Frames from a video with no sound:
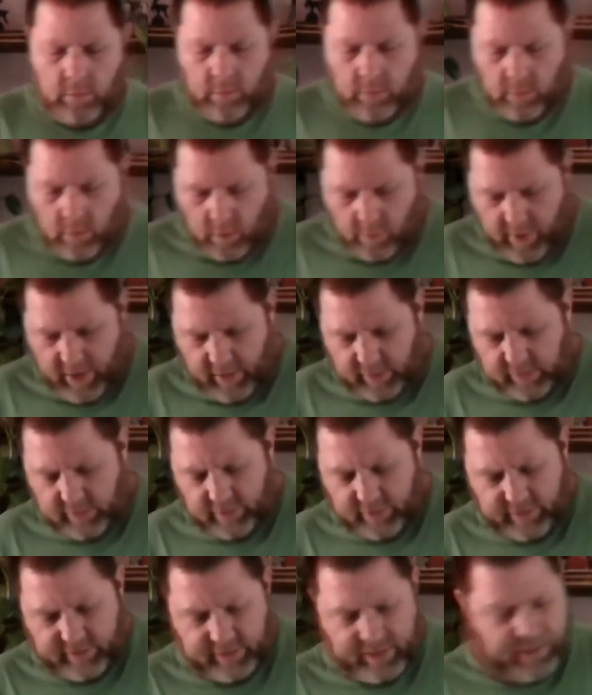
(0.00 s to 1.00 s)
Alright, so
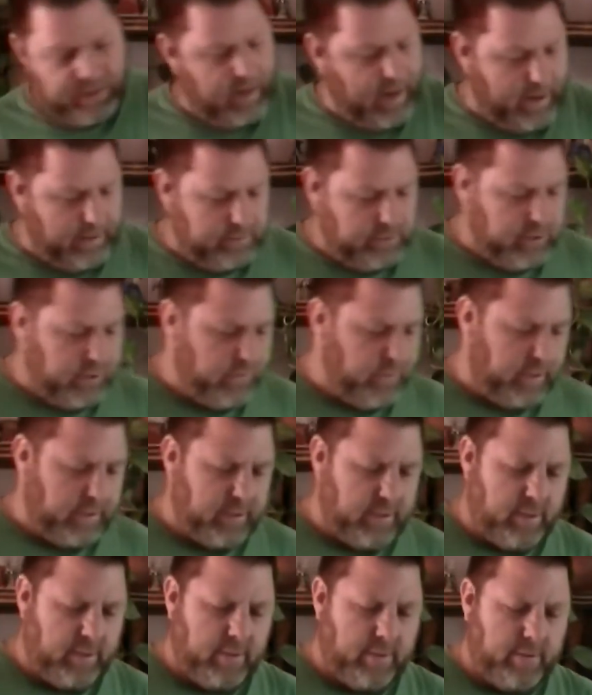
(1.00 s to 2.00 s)
let's get down to it.
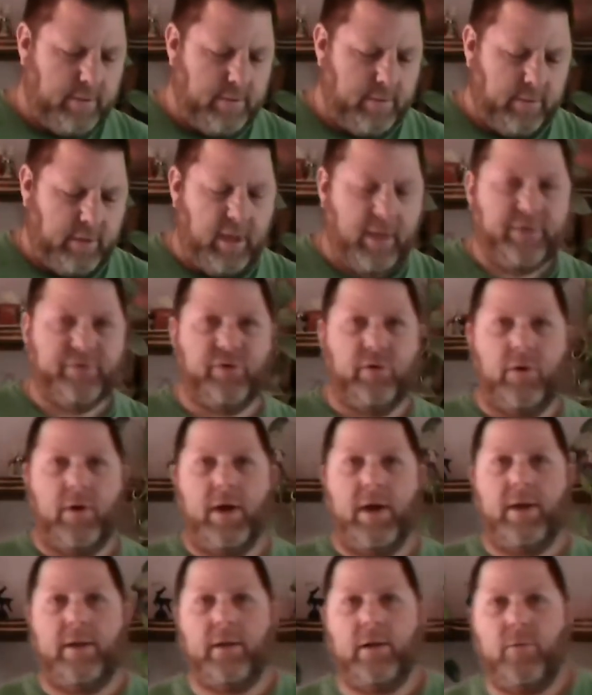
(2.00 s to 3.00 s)
Okay, so
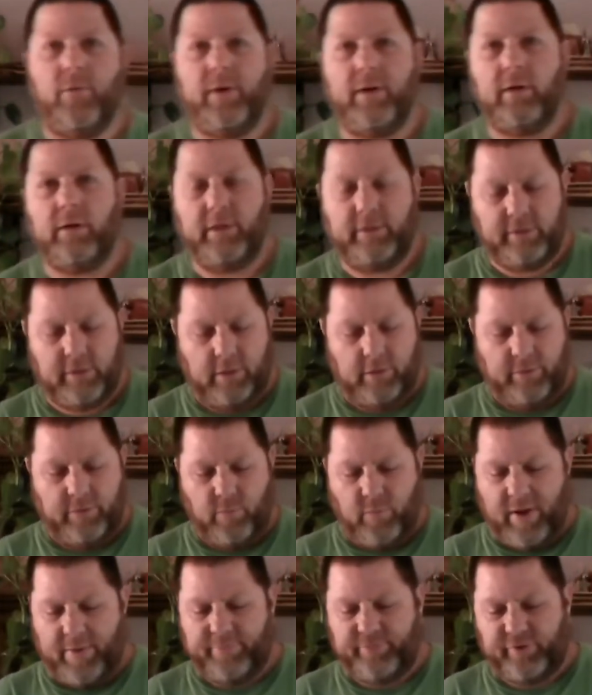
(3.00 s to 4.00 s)
I went and looked on the
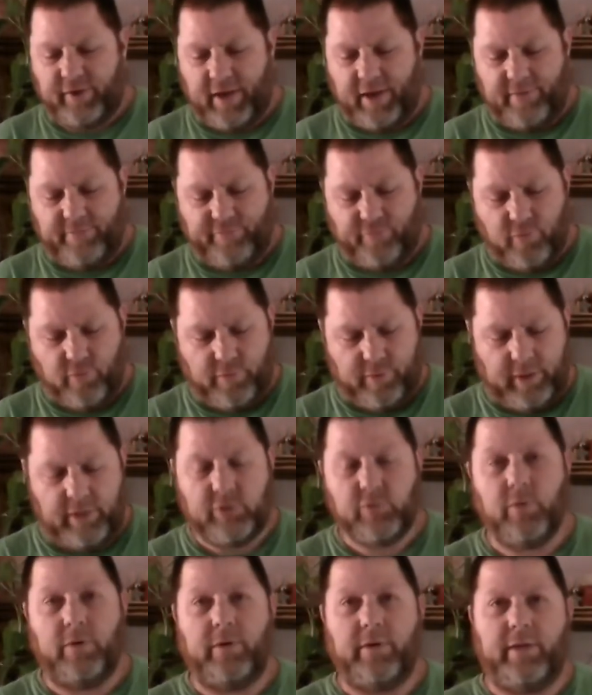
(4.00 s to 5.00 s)
website for
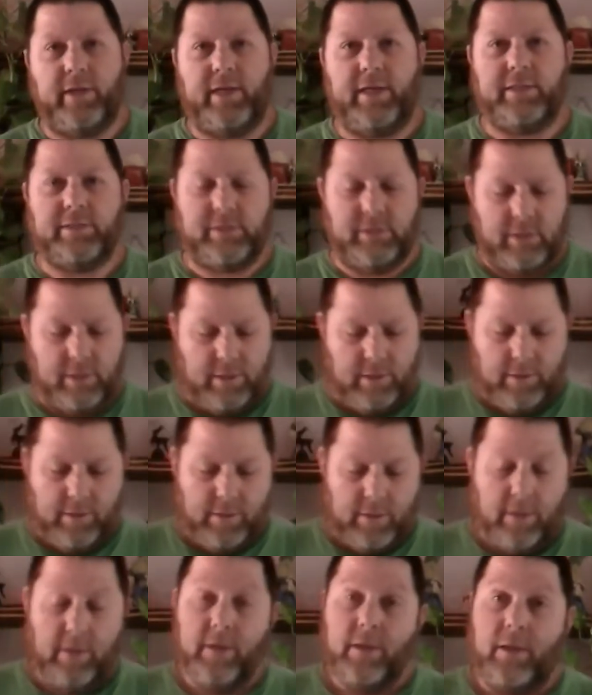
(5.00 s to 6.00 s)
each one of these,
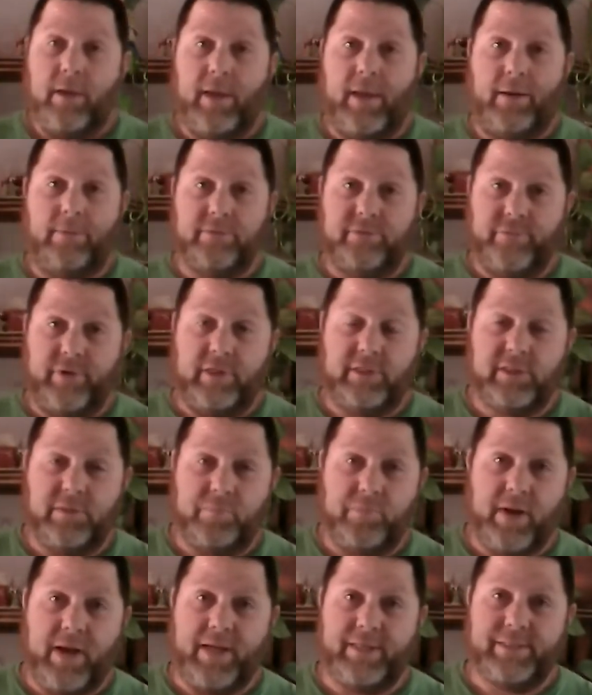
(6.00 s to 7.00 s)
and I was very
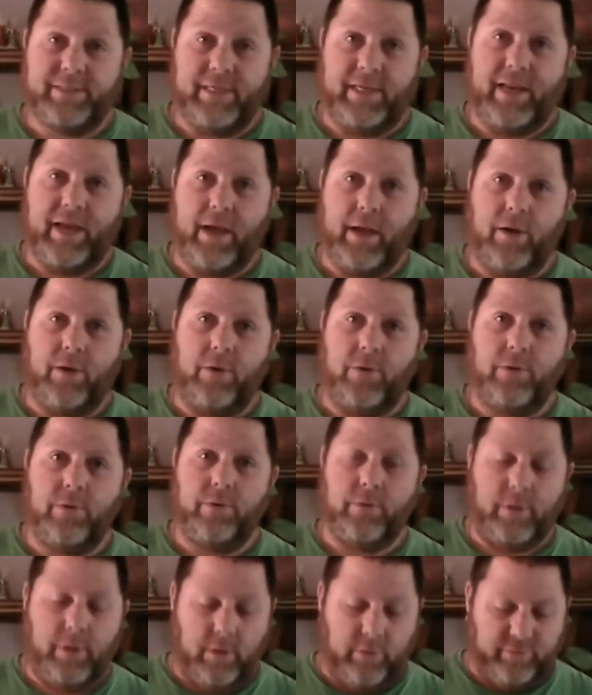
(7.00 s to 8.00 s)
surprised at how,
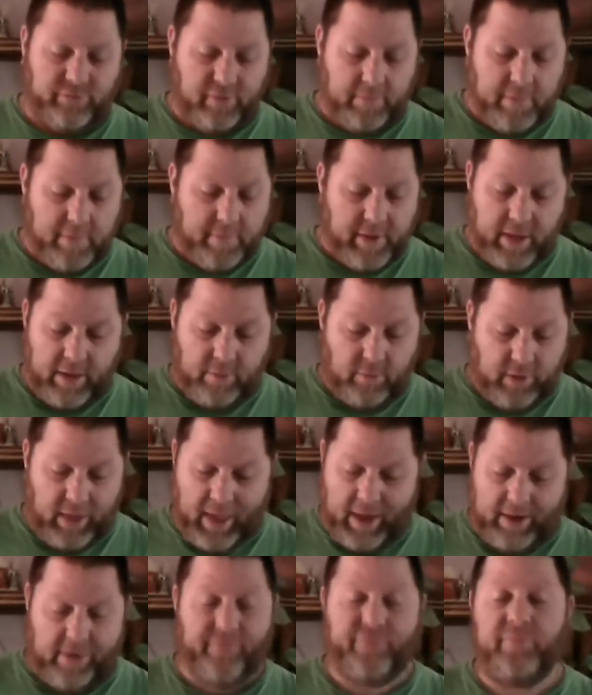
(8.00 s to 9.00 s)
some of them had a
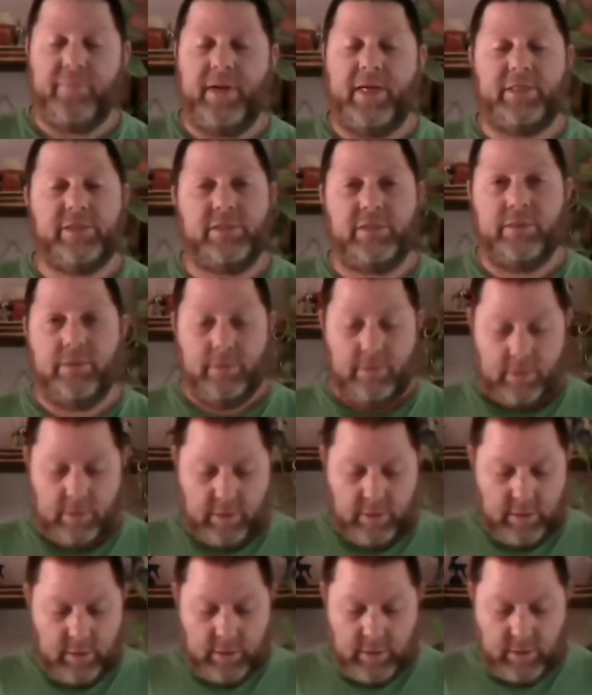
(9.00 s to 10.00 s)
lot of information,
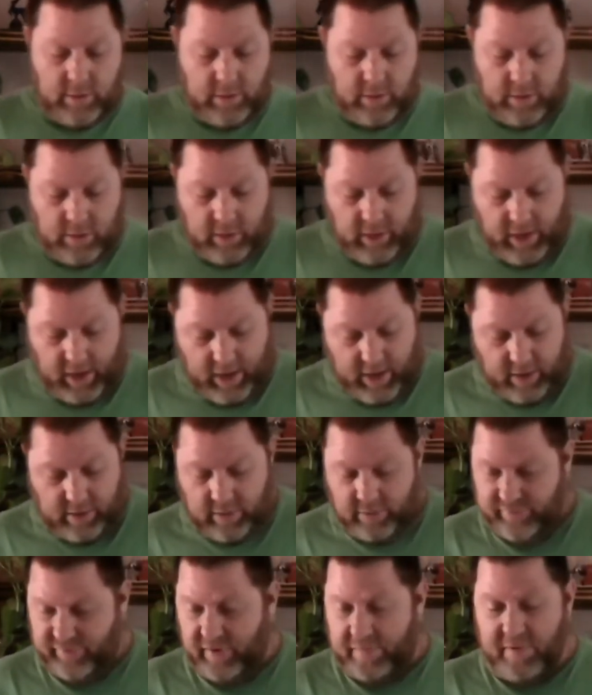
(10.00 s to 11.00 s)
and
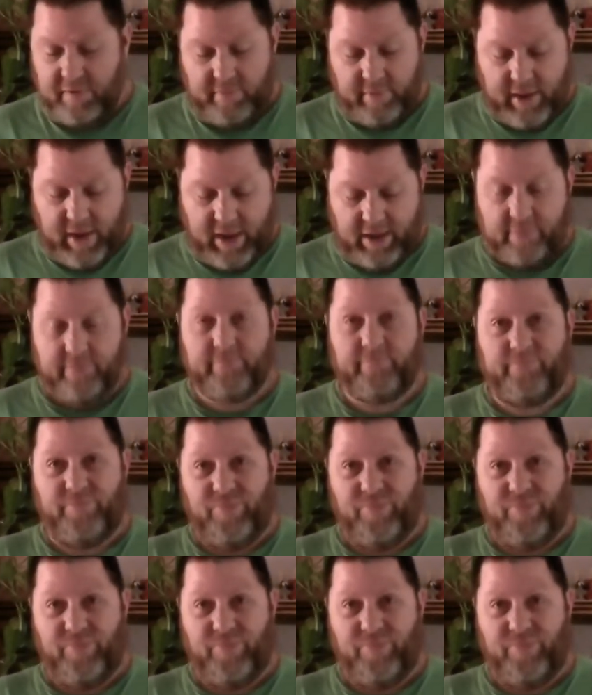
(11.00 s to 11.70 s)
some of them had